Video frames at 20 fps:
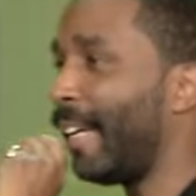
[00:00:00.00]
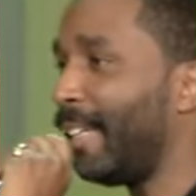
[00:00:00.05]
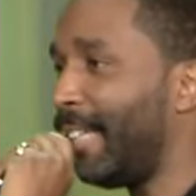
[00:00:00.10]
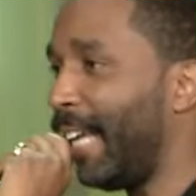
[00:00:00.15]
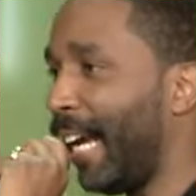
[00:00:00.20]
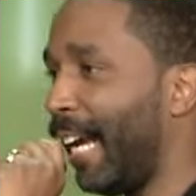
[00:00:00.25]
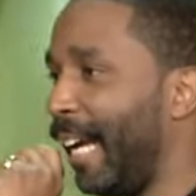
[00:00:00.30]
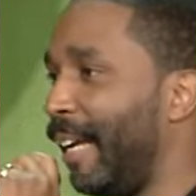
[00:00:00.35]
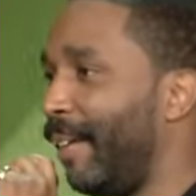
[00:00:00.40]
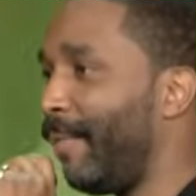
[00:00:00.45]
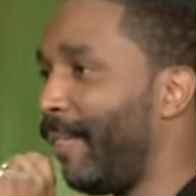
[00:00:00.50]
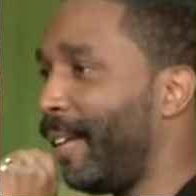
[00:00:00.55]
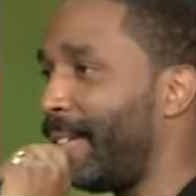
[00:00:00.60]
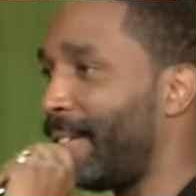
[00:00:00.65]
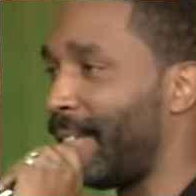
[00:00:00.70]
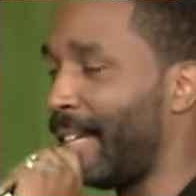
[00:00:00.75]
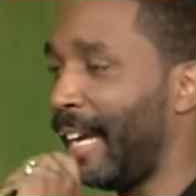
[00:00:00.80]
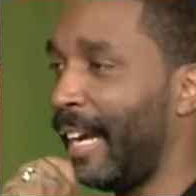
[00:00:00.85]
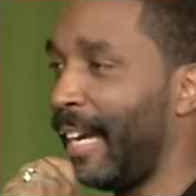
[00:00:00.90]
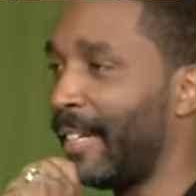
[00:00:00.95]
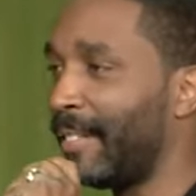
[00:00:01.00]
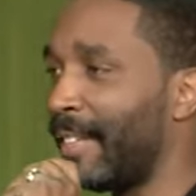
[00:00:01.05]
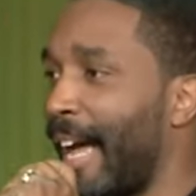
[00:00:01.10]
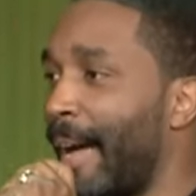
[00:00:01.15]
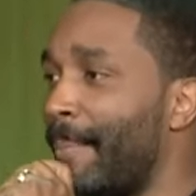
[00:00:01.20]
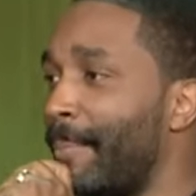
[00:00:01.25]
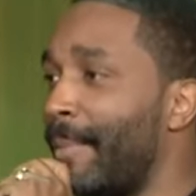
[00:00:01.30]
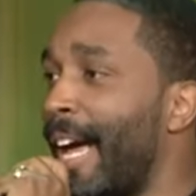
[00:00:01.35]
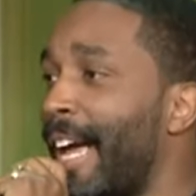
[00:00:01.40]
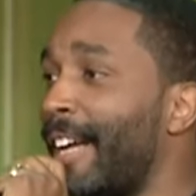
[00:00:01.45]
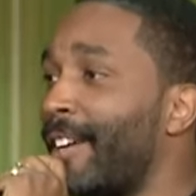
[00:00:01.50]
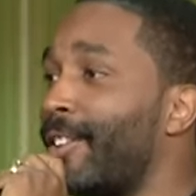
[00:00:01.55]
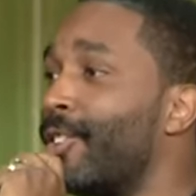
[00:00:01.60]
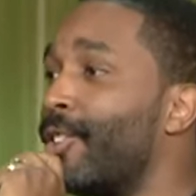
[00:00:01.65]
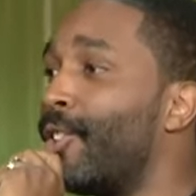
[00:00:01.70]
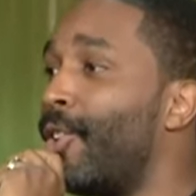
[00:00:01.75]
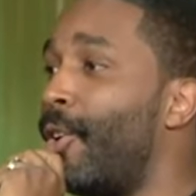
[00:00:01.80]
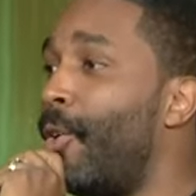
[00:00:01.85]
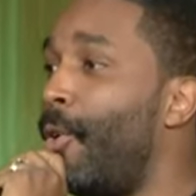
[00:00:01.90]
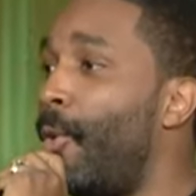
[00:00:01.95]
David says, I'm not
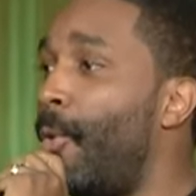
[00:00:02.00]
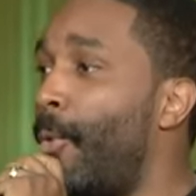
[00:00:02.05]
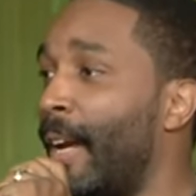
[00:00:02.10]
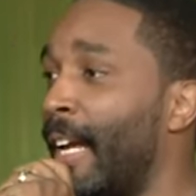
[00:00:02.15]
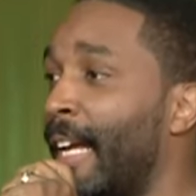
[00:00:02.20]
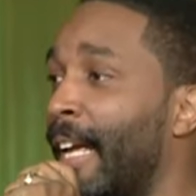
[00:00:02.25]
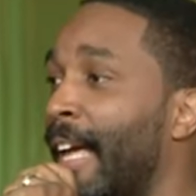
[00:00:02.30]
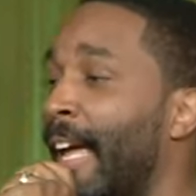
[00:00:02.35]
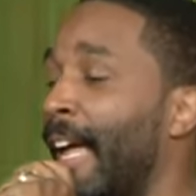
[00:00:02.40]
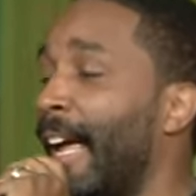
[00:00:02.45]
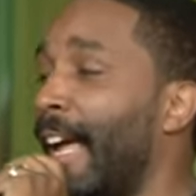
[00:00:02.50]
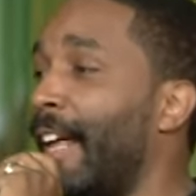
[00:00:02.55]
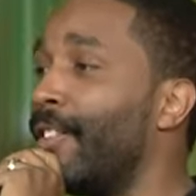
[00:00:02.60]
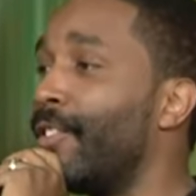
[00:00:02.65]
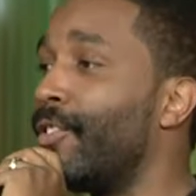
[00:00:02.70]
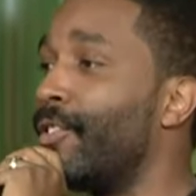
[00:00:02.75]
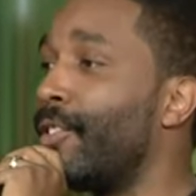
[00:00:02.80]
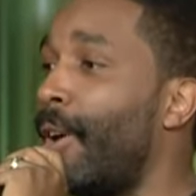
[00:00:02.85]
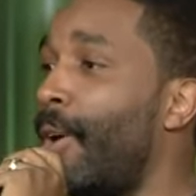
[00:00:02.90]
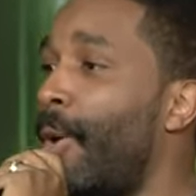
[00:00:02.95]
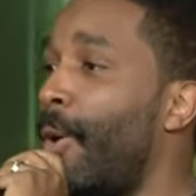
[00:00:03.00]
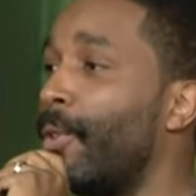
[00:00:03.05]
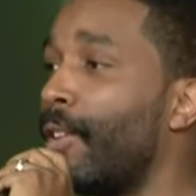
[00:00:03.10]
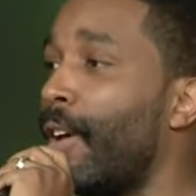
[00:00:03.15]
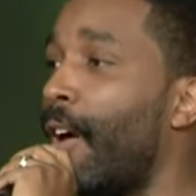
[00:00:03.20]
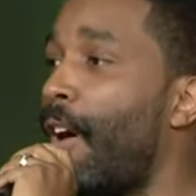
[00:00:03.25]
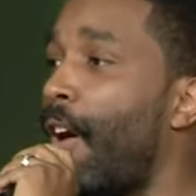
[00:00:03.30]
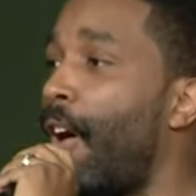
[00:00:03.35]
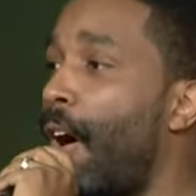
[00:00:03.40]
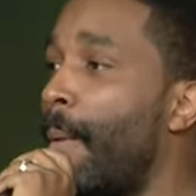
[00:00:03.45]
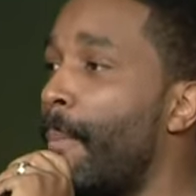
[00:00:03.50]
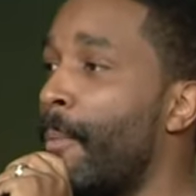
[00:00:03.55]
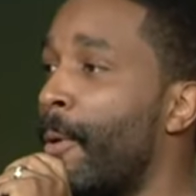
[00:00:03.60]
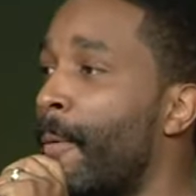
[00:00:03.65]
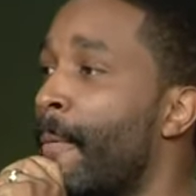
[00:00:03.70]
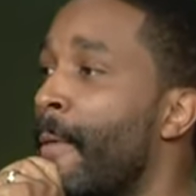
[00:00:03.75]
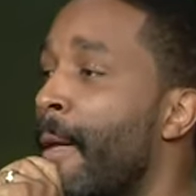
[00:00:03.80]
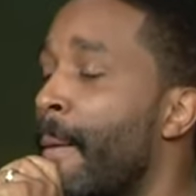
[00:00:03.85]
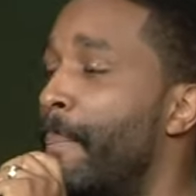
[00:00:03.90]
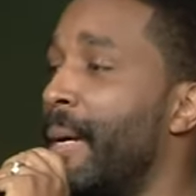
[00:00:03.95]
going in Saul's armor,
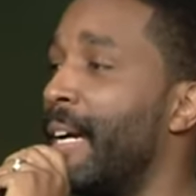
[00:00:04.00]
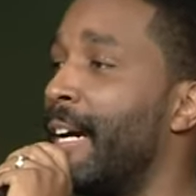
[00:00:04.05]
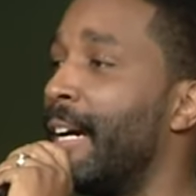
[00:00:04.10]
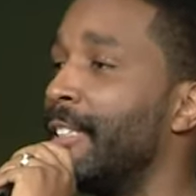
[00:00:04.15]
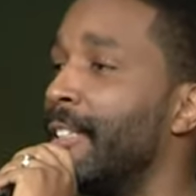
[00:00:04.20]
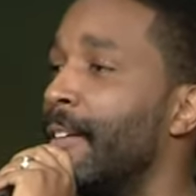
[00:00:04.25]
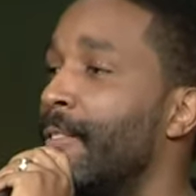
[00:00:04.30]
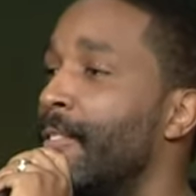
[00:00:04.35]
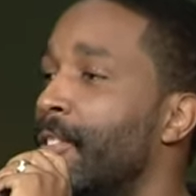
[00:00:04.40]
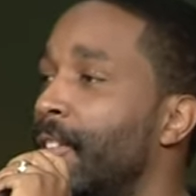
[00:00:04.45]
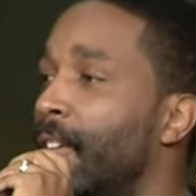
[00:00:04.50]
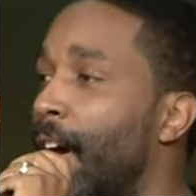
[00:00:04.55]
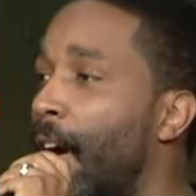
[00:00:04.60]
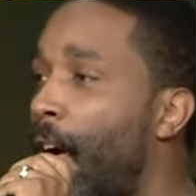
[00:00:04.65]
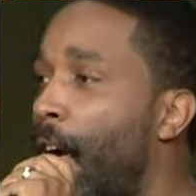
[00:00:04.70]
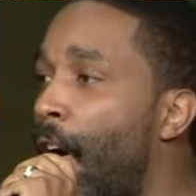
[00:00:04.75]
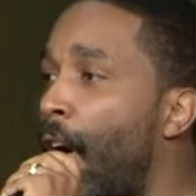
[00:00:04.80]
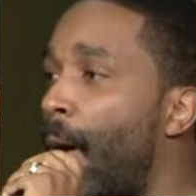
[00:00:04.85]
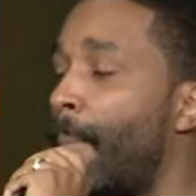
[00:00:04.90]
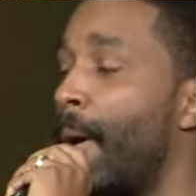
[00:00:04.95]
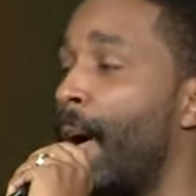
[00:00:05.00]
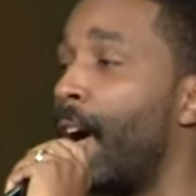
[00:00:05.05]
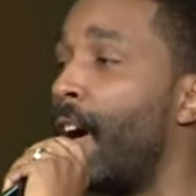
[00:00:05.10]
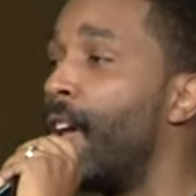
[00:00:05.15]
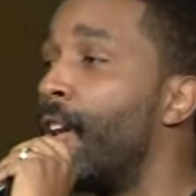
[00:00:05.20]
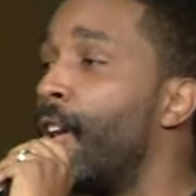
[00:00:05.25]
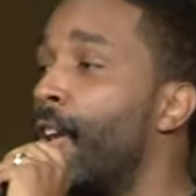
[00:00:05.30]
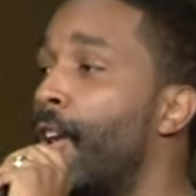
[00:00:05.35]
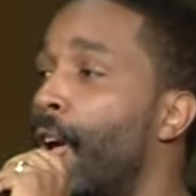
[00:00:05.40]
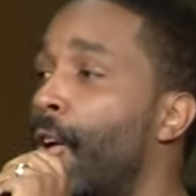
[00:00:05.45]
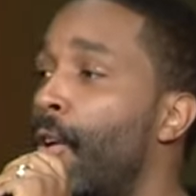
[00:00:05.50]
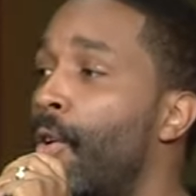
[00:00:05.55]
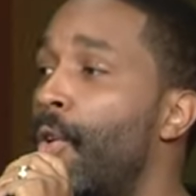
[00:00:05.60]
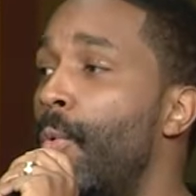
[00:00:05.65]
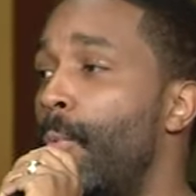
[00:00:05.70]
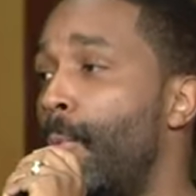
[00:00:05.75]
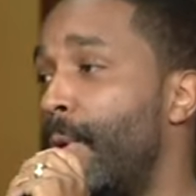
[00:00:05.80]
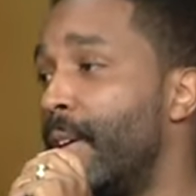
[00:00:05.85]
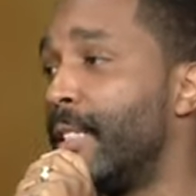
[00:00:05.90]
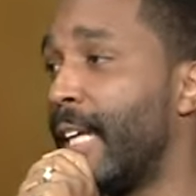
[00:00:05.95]
because if the armor
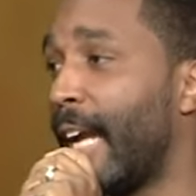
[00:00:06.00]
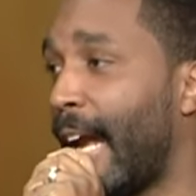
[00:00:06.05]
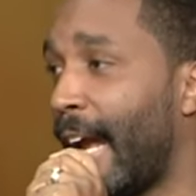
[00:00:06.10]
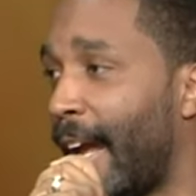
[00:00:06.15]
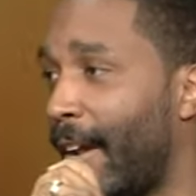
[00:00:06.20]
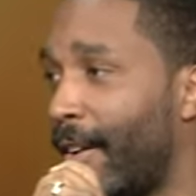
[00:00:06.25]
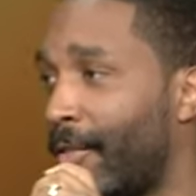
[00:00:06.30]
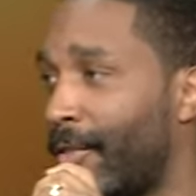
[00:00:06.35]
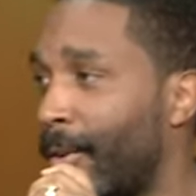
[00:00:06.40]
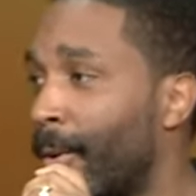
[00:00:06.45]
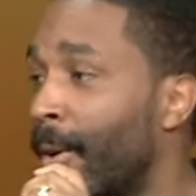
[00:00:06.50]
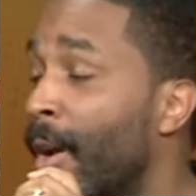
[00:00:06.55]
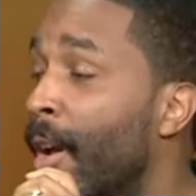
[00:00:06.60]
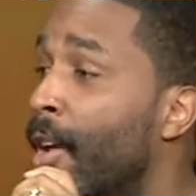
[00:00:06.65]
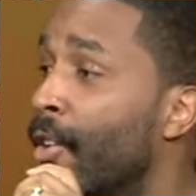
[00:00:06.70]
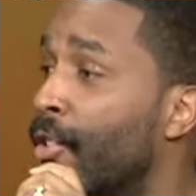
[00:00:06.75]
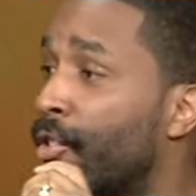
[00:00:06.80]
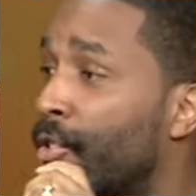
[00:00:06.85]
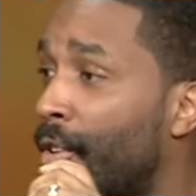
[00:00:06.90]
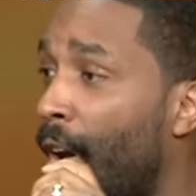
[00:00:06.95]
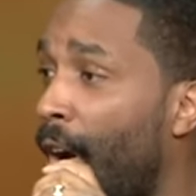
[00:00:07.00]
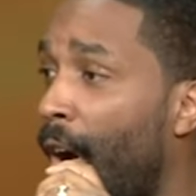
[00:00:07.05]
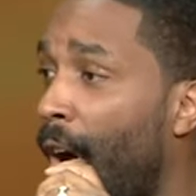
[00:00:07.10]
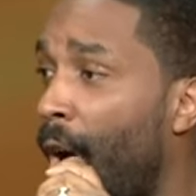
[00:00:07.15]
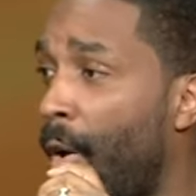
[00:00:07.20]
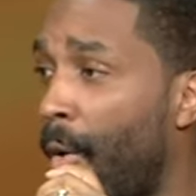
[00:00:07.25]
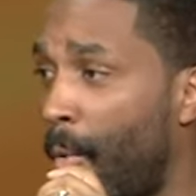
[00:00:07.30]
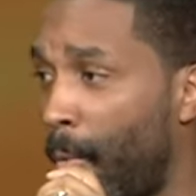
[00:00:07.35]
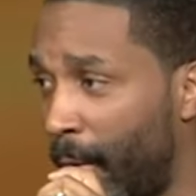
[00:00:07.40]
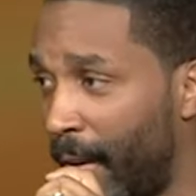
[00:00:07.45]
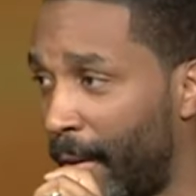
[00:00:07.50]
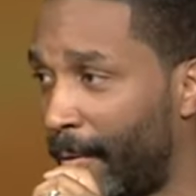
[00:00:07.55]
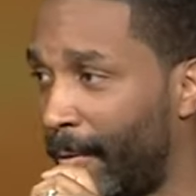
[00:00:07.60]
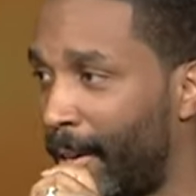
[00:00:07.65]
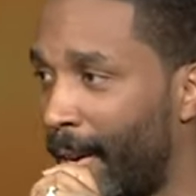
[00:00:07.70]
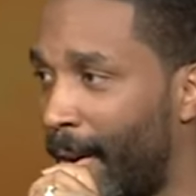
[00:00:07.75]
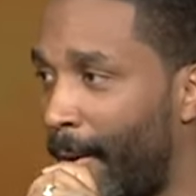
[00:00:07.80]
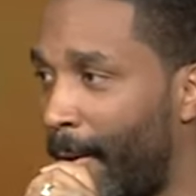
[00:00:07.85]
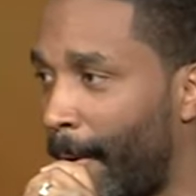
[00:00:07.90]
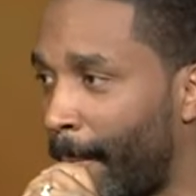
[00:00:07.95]
alone was the answer, Saul would have
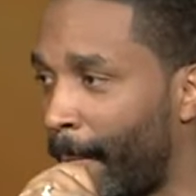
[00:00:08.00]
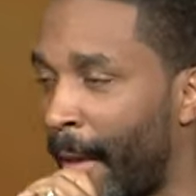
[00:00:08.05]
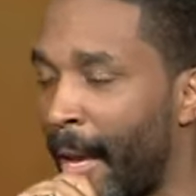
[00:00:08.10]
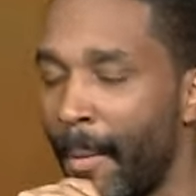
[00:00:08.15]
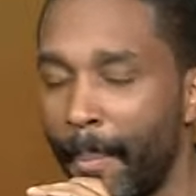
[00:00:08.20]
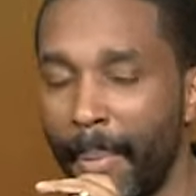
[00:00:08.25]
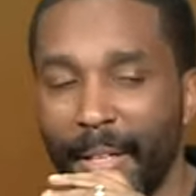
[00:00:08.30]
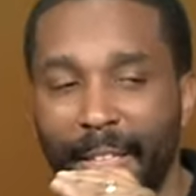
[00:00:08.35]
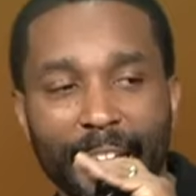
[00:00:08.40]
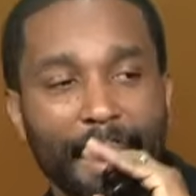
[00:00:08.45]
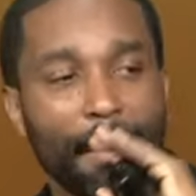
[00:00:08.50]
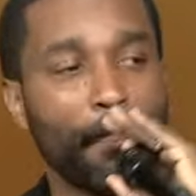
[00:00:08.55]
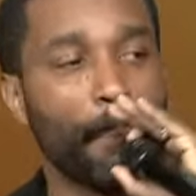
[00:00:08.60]
gone. But there